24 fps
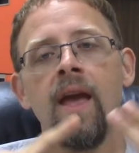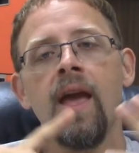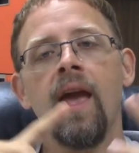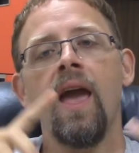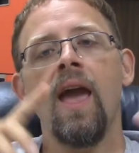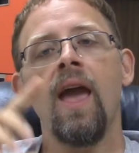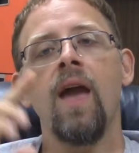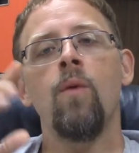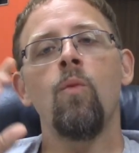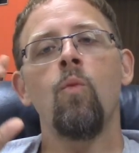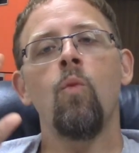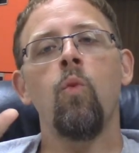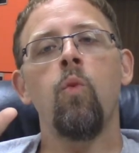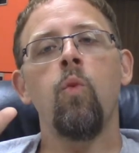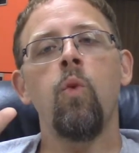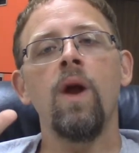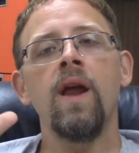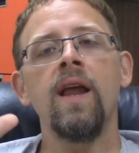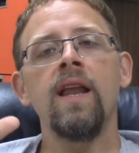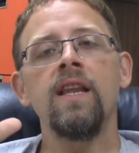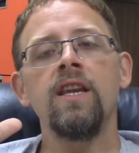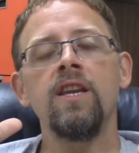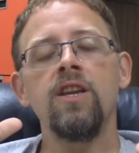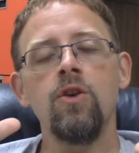and
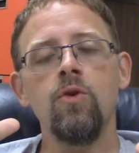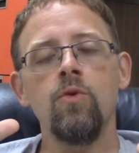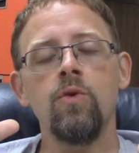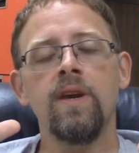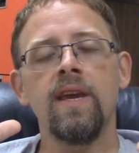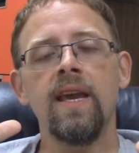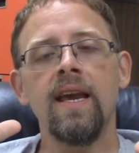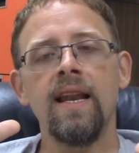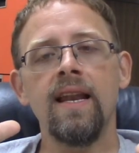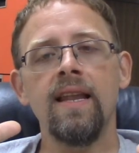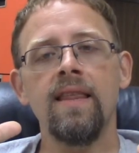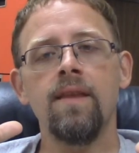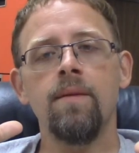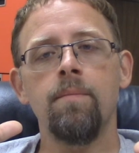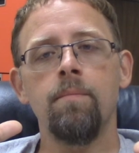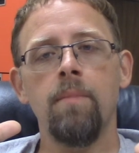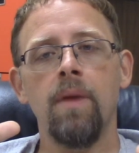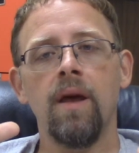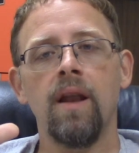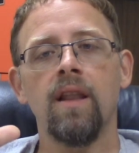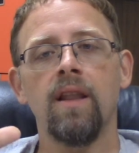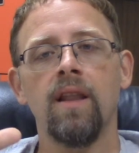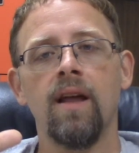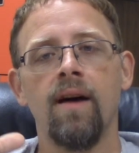when you get in the
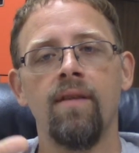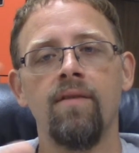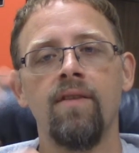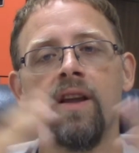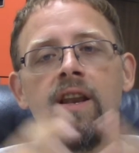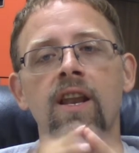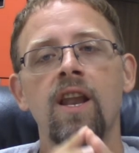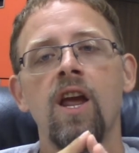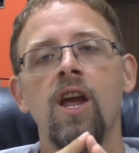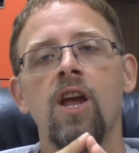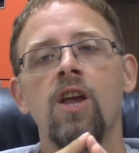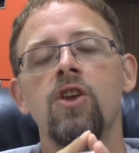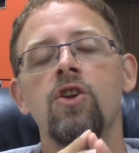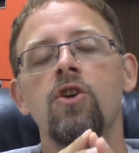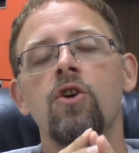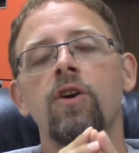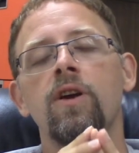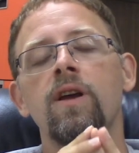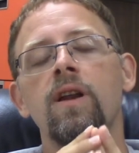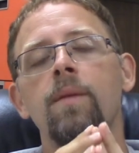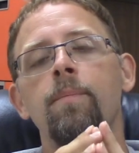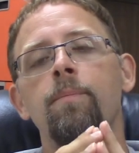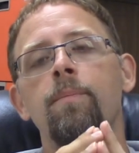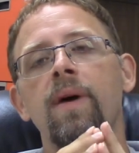middle of it, you're
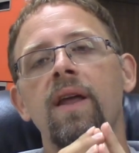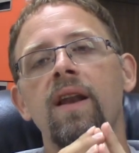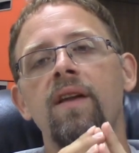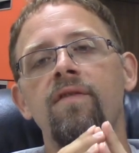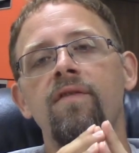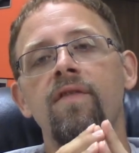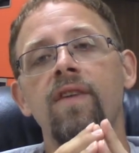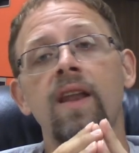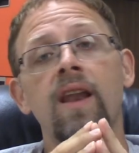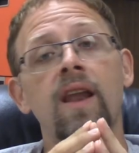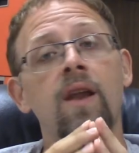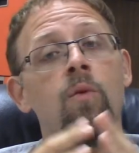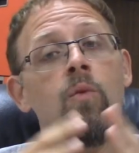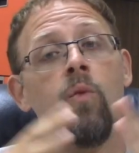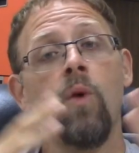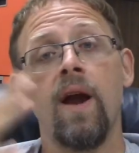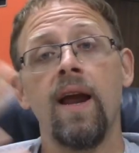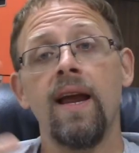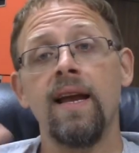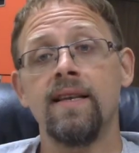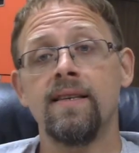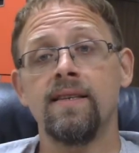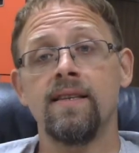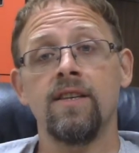going to benefit in
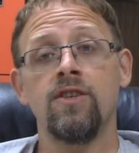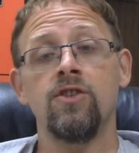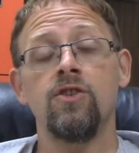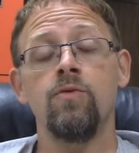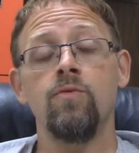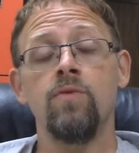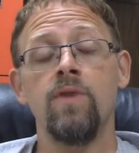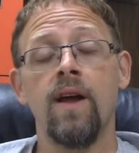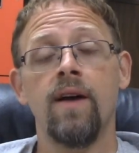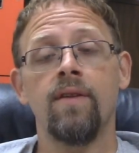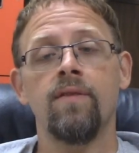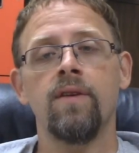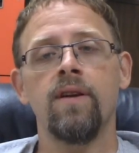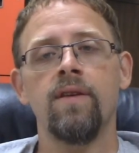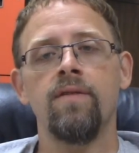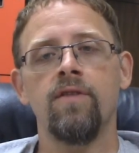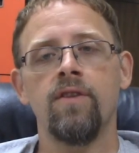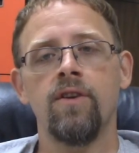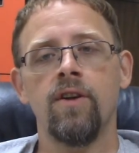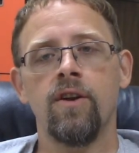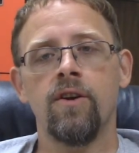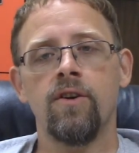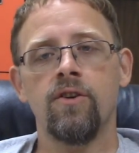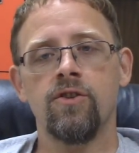ways that you never
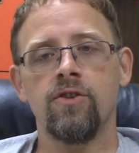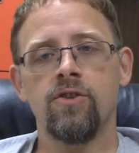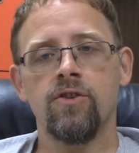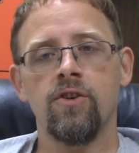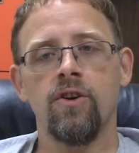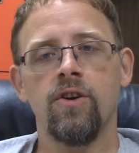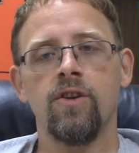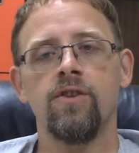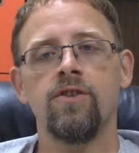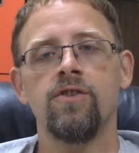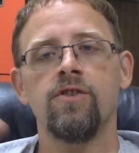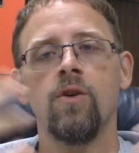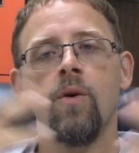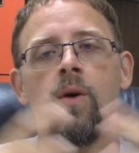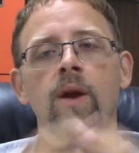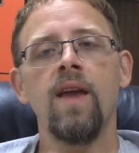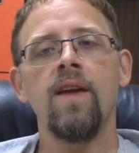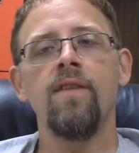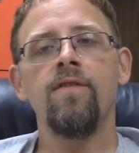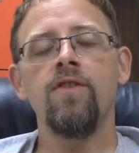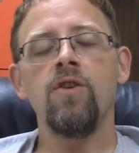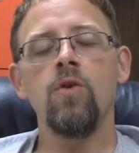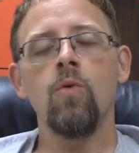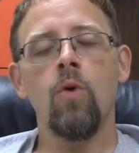even understood. So
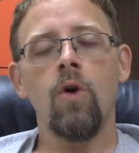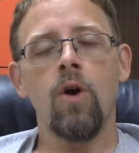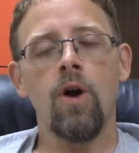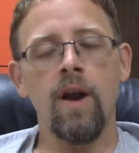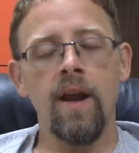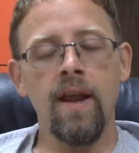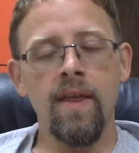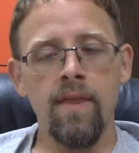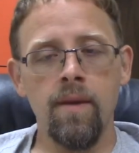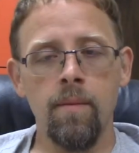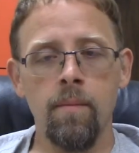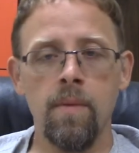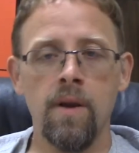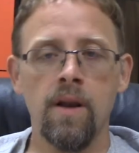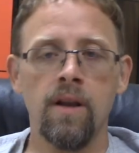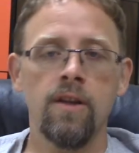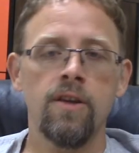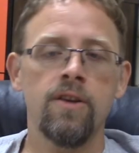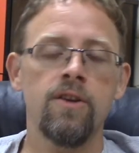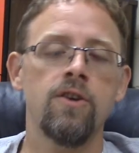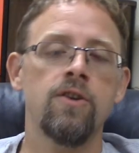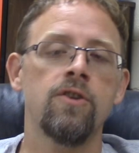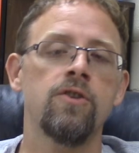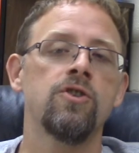if you are in the middle
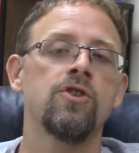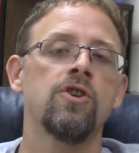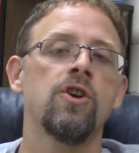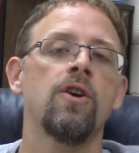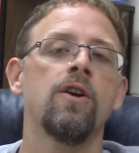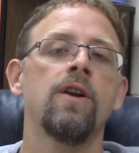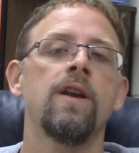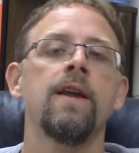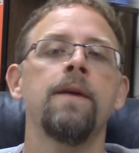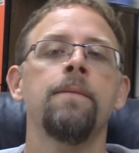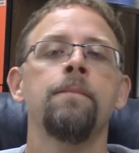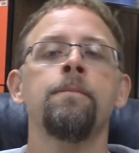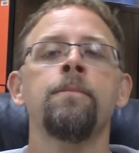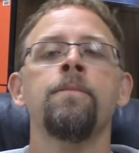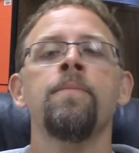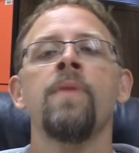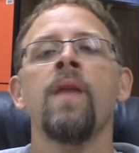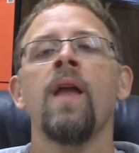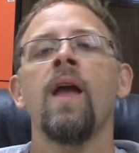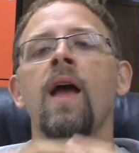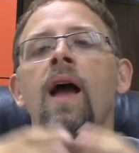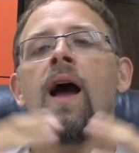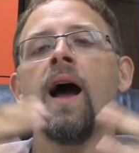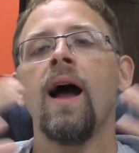of your journey,
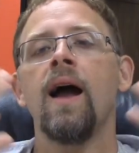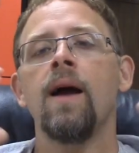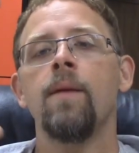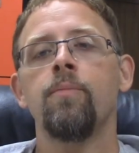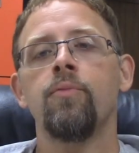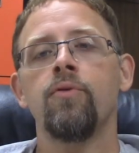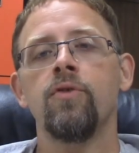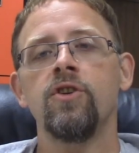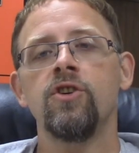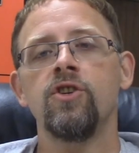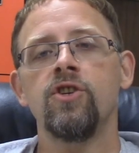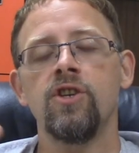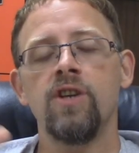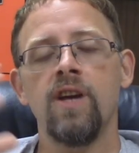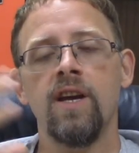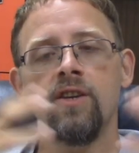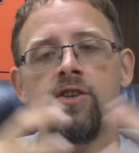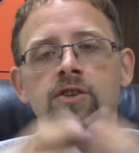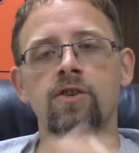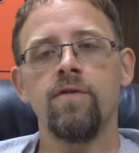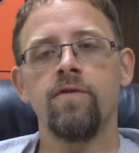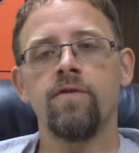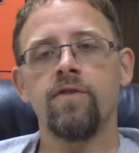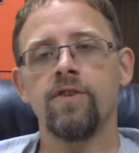I
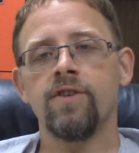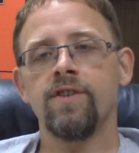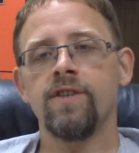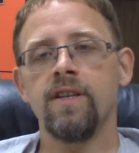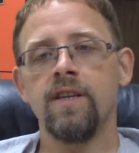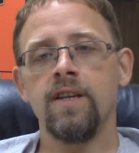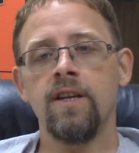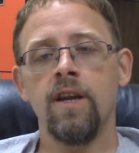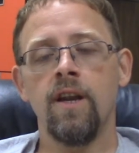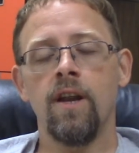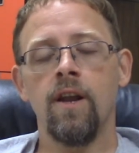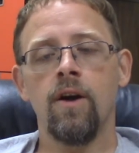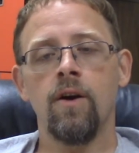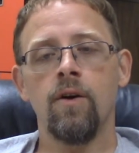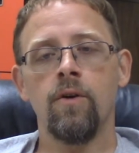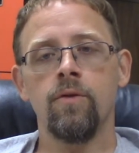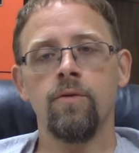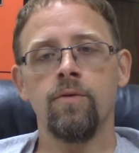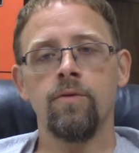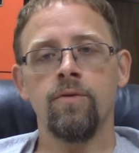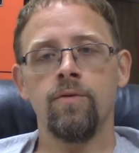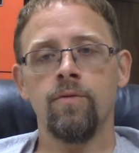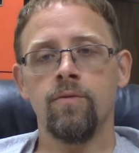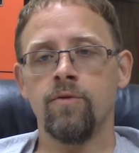appreciate you for, you
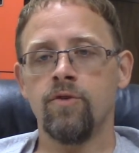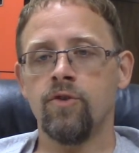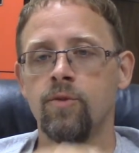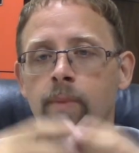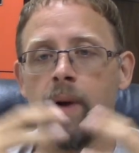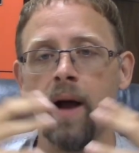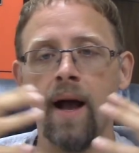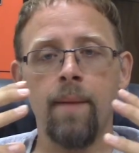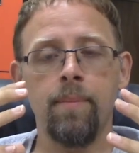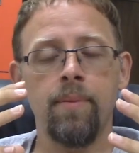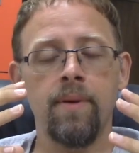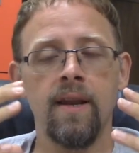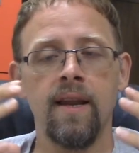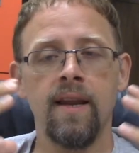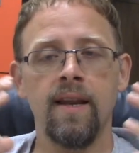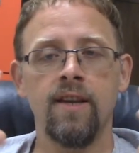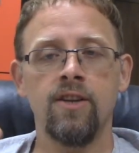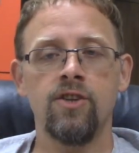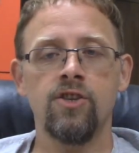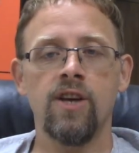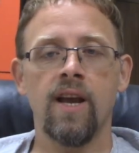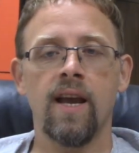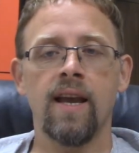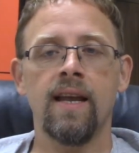know, popping in
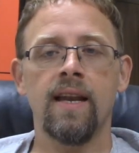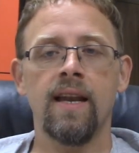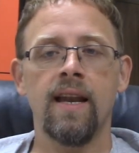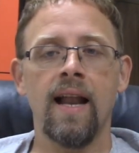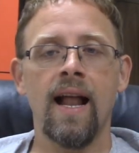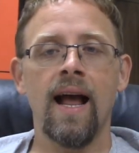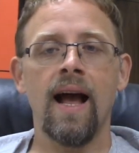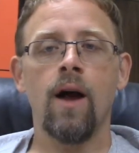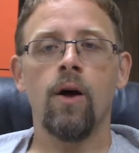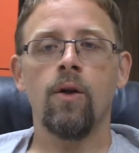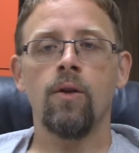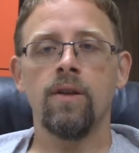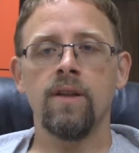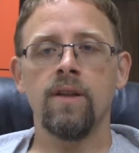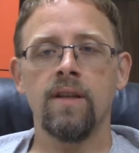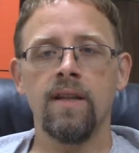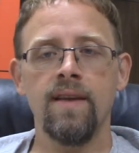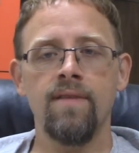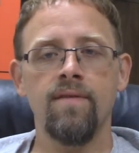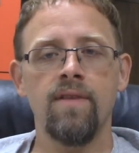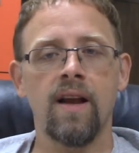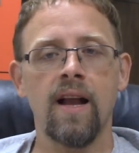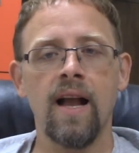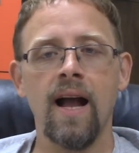and checking it out.
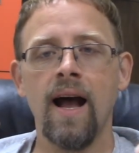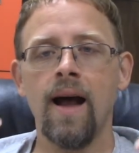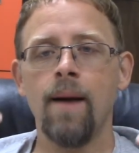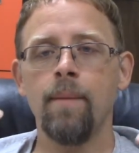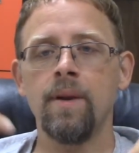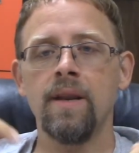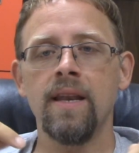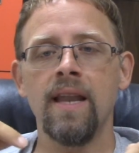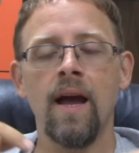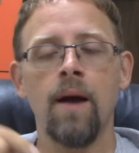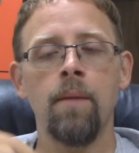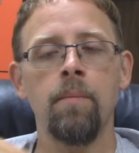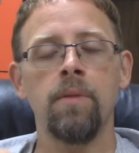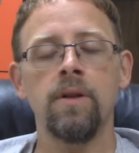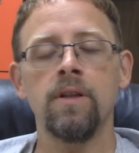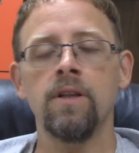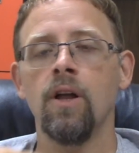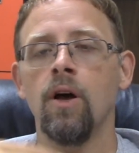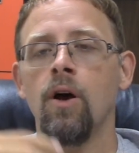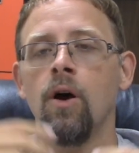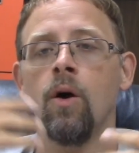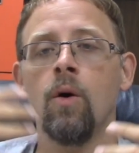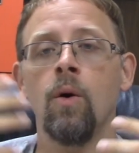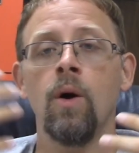Leave a comment down
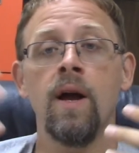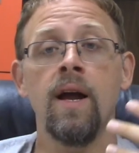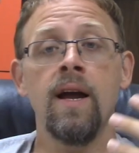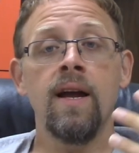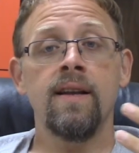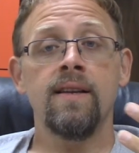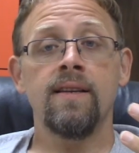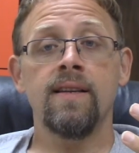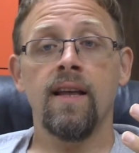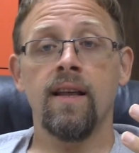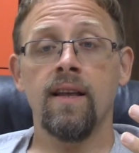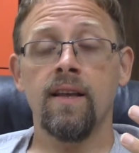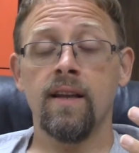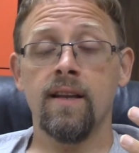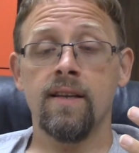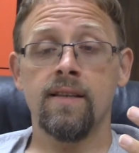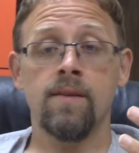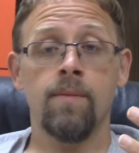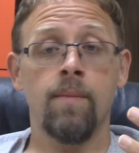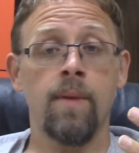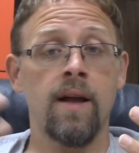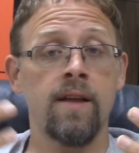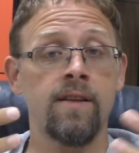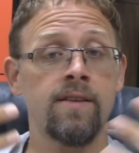below telling us
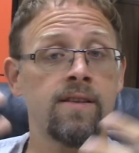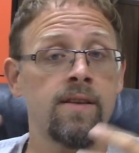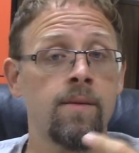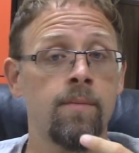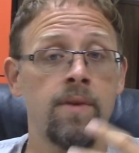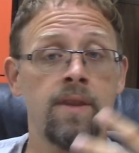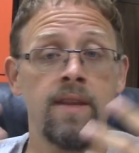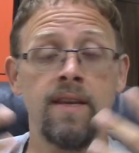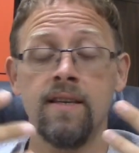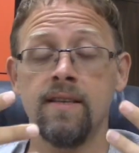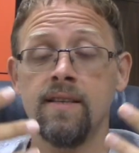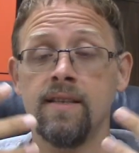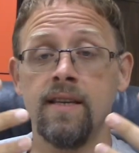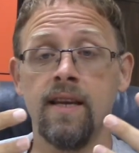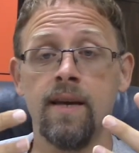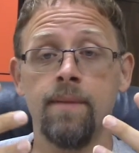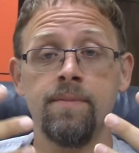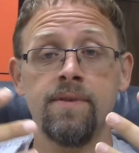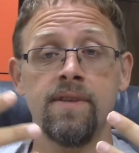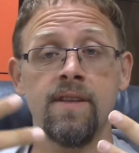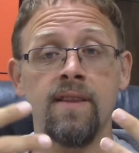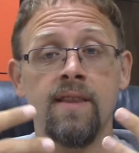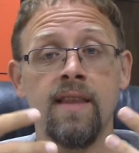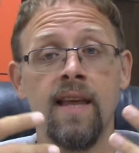about some of these
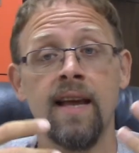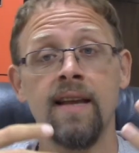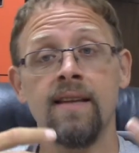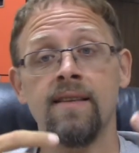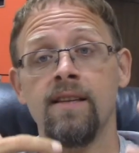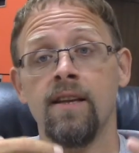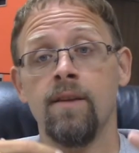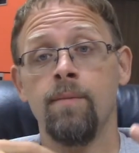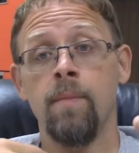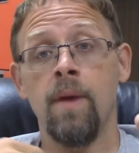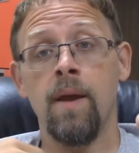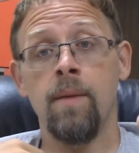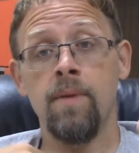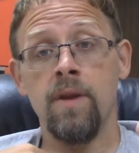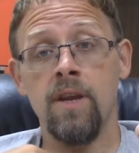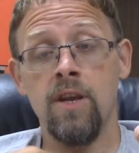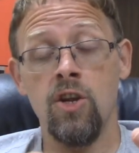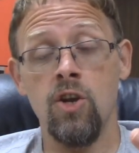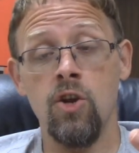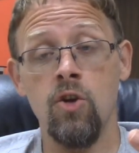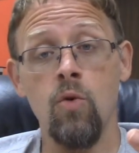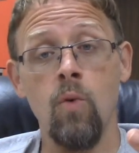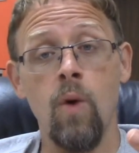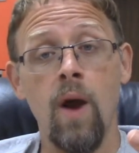tips and things that maybe
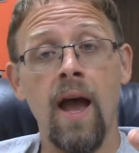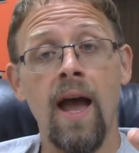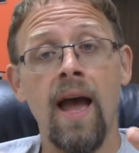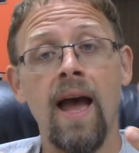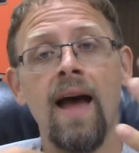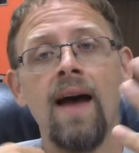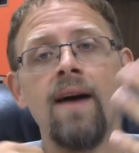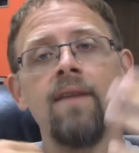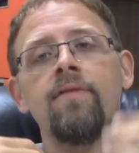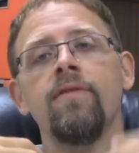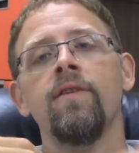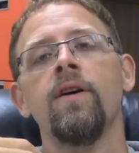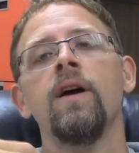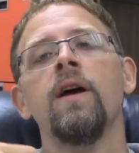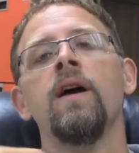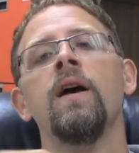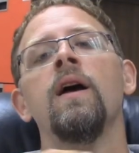you have.